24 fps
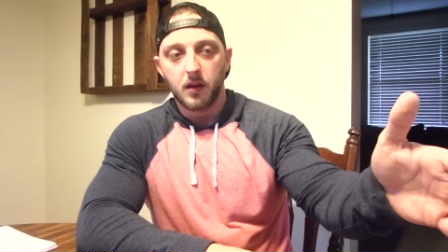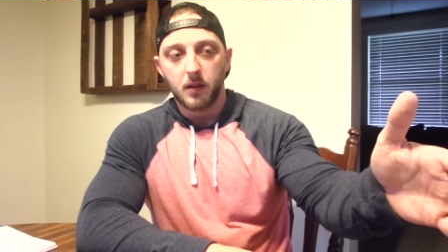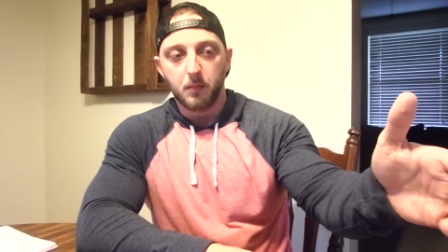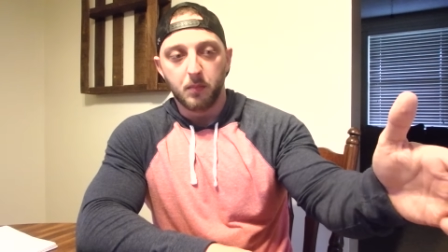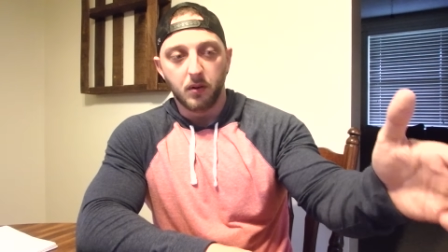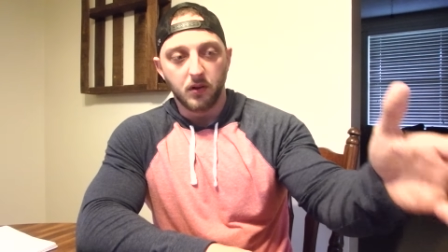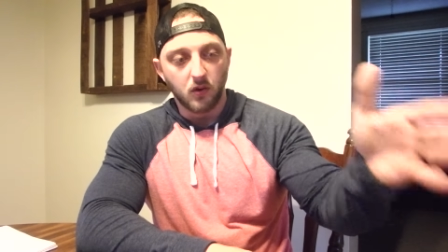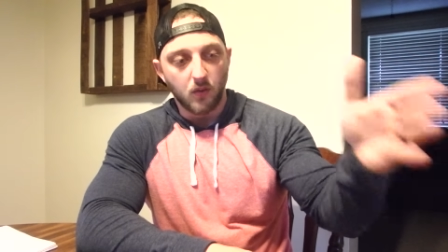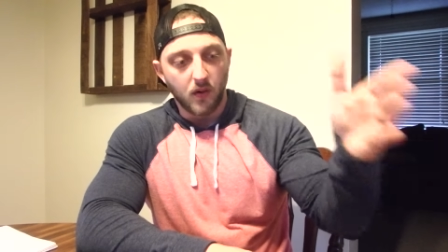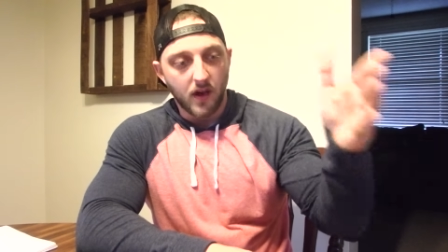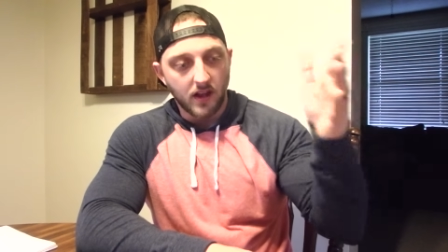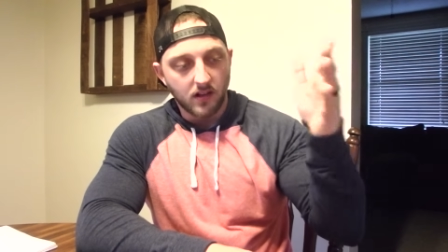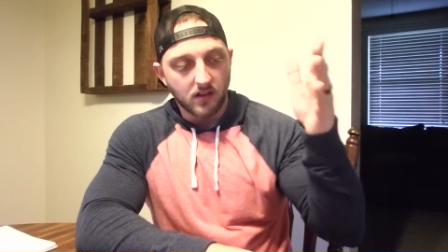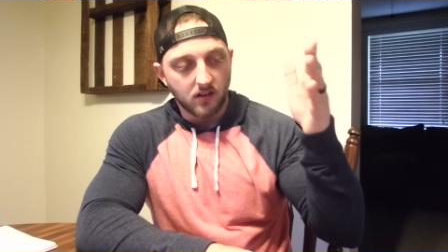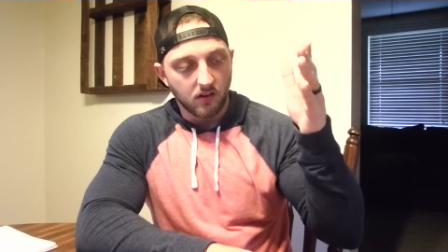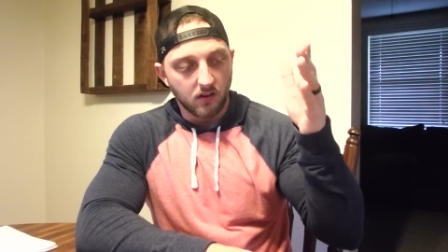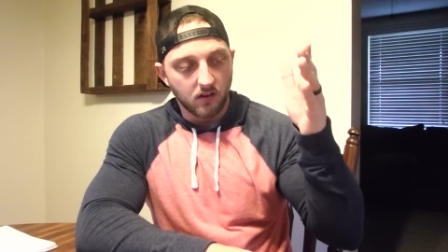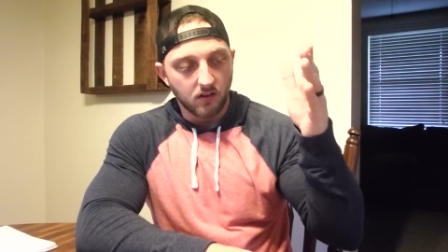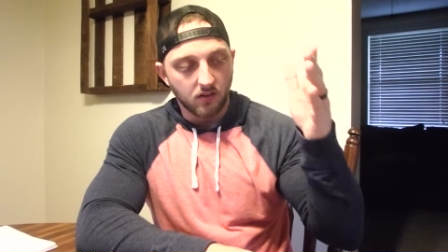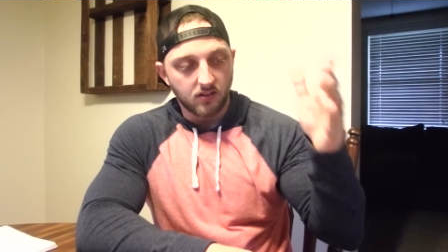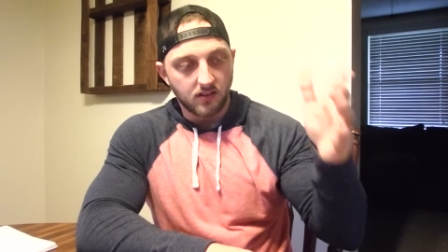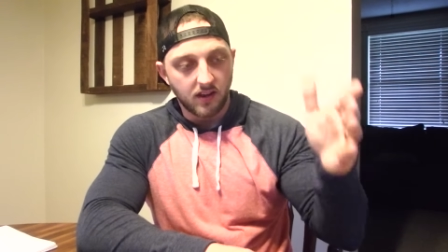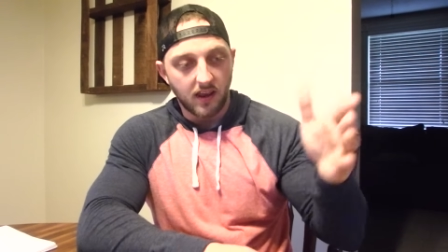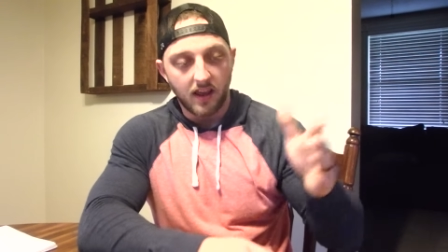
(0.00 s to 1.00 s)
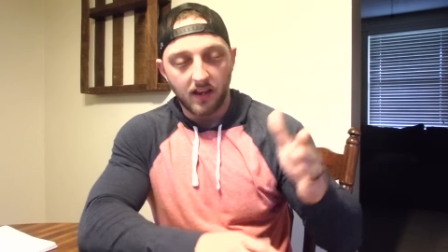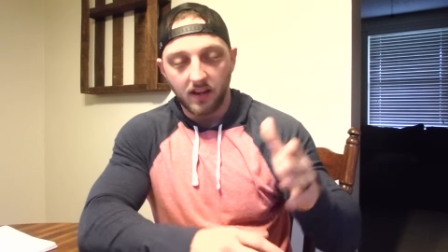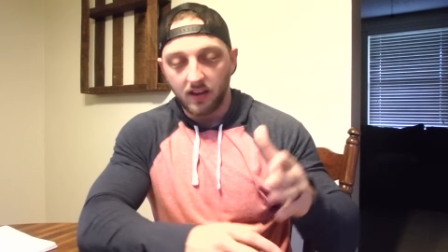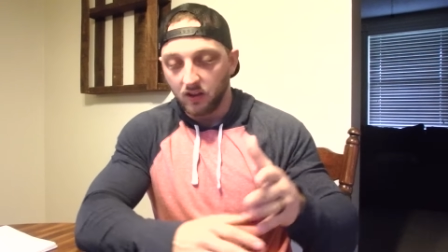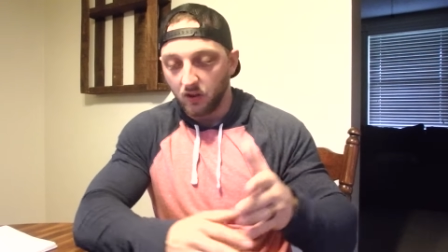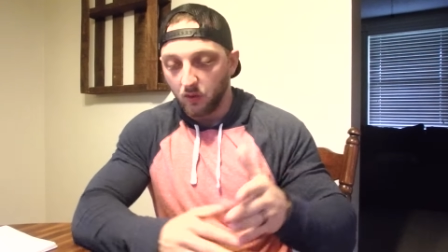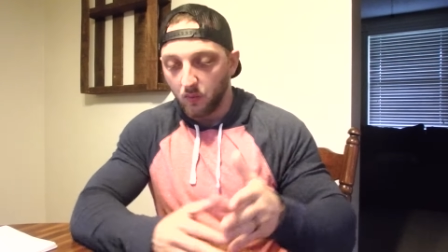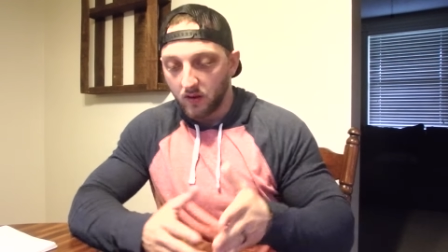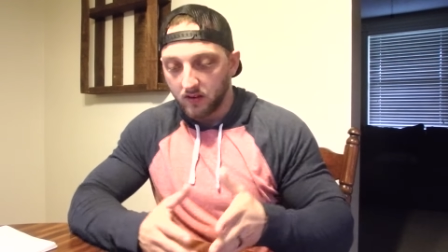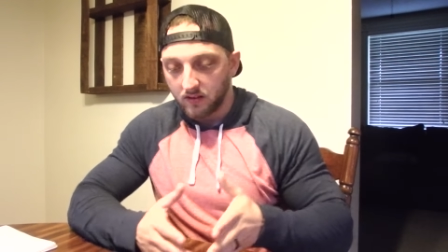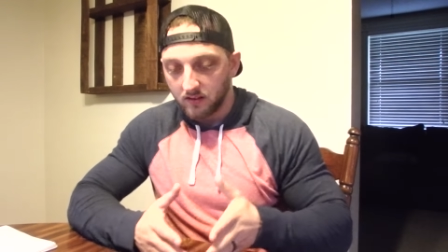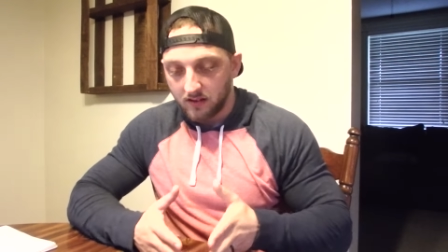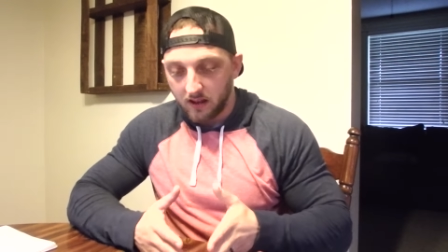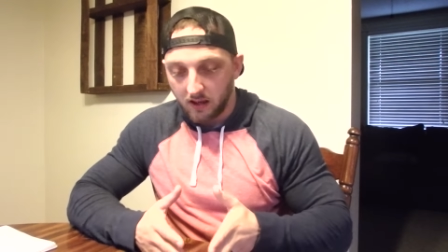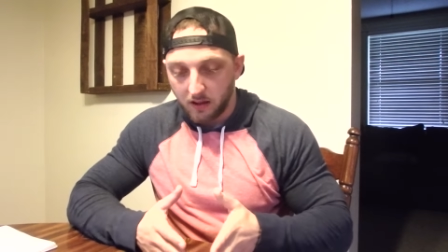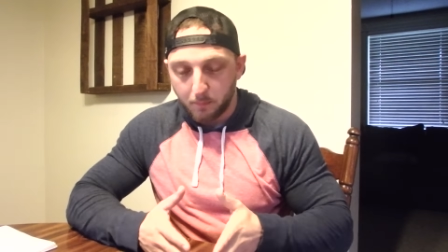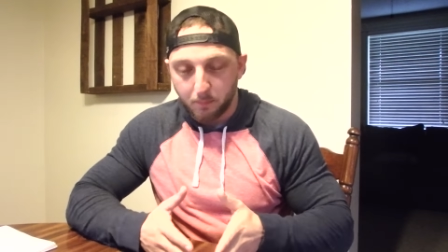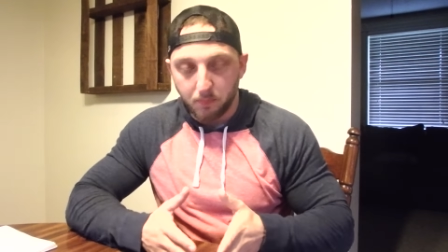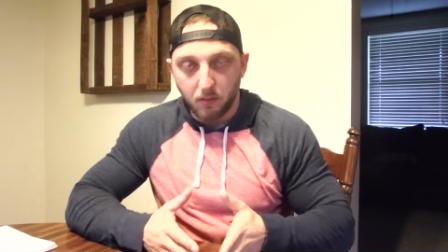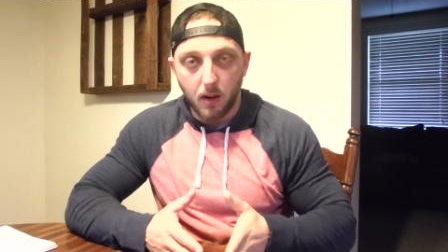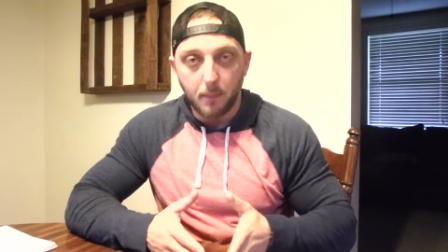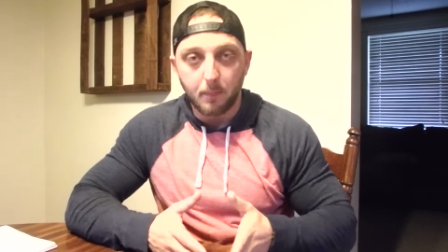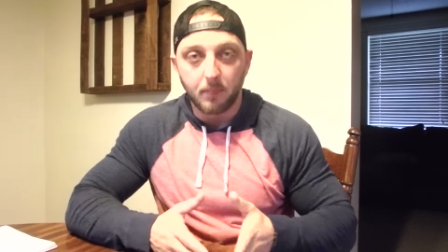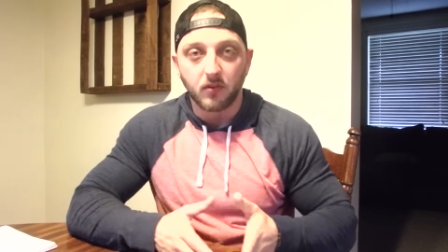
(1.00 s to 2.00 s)
But you have to understand that you have to
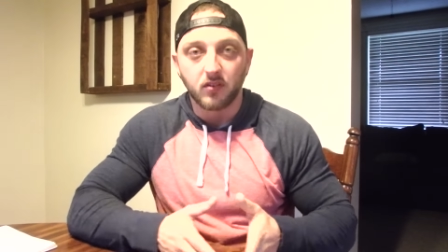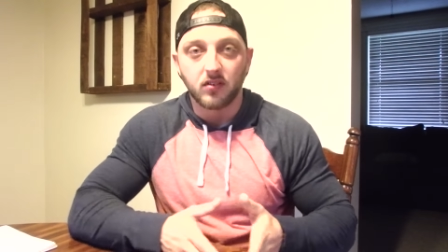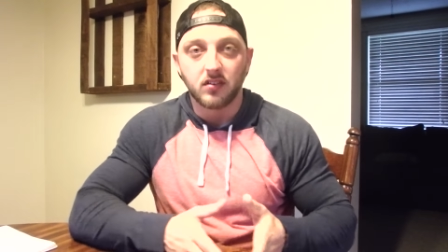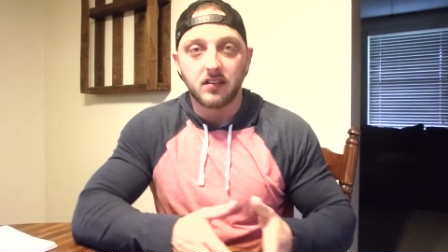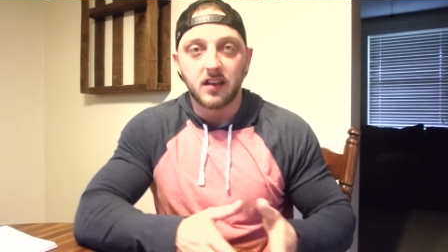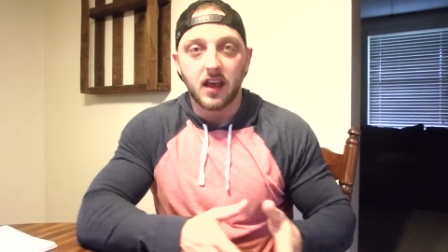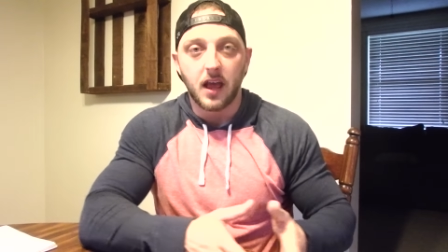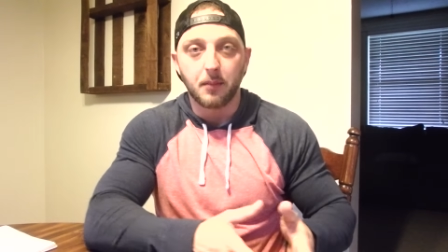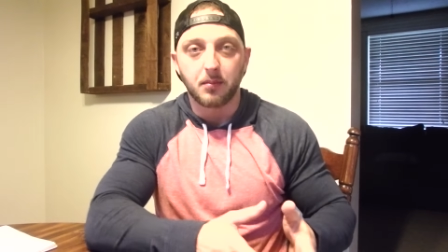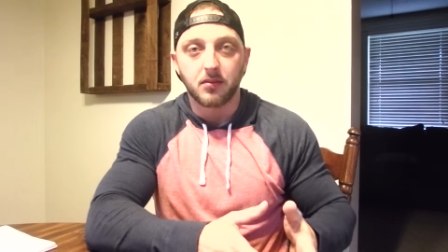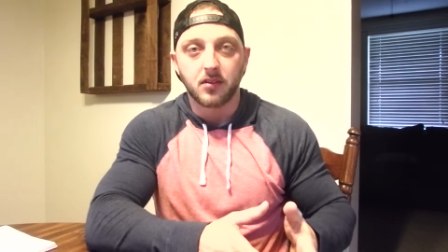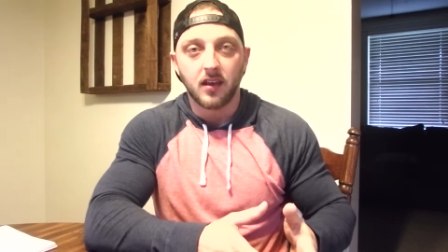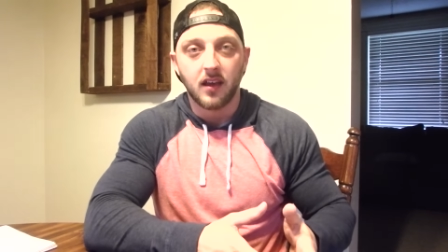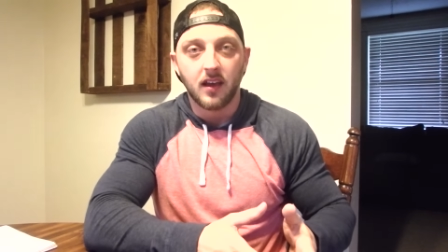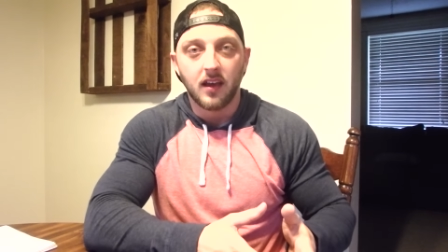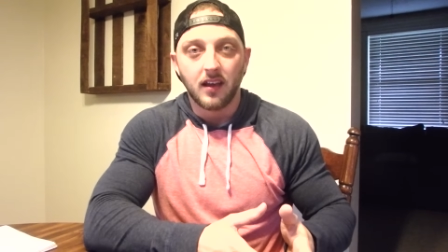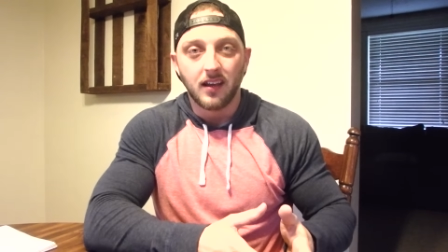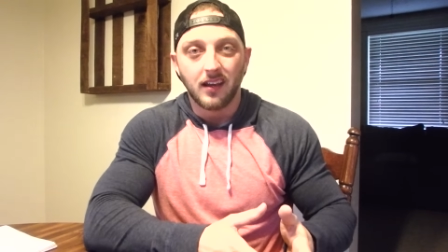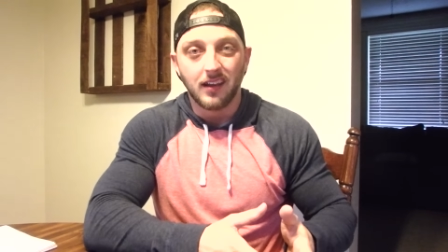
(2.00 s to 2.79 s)
take proper steps